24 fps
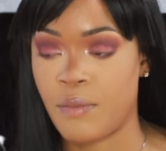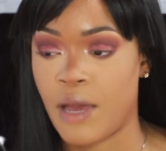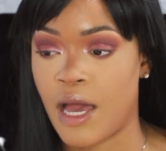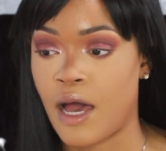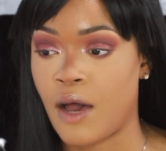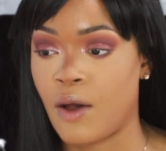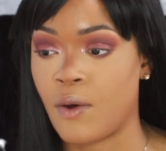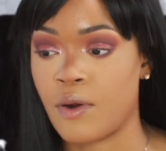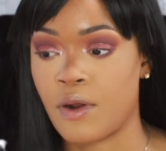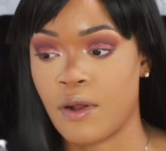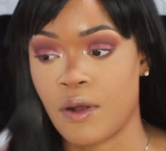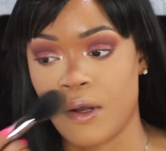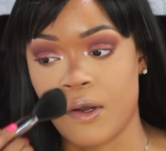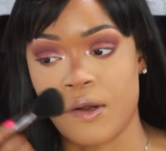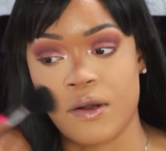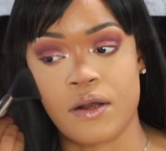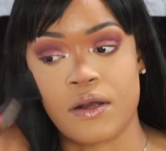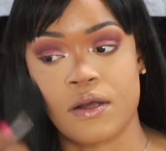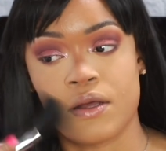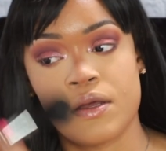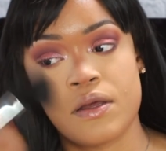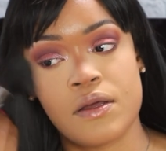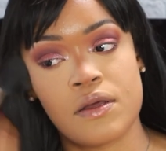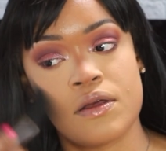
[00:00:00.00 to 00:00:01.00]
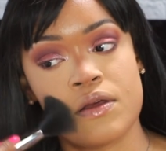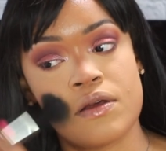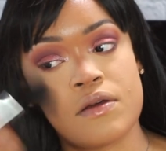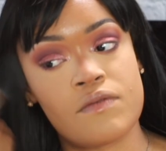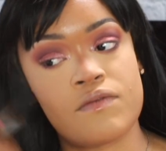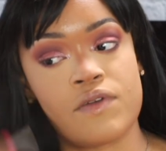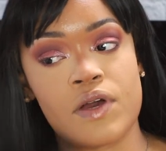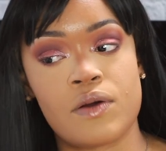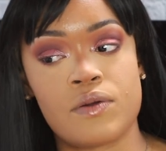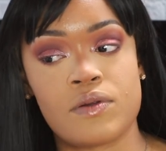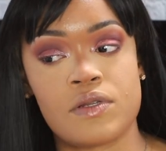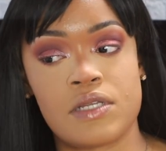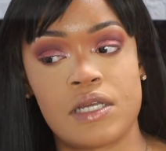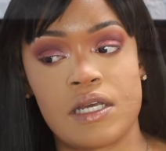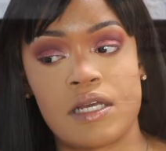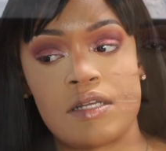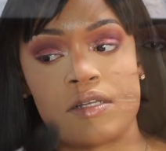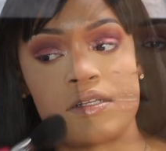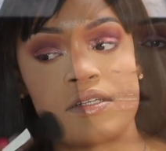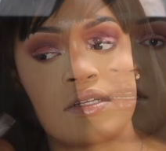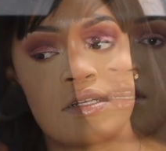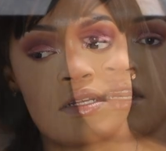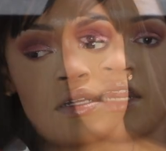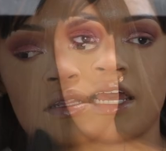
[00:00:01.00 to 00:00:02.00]
powder or
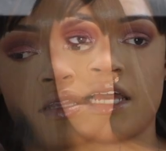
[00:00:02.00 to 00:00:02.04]
foundation.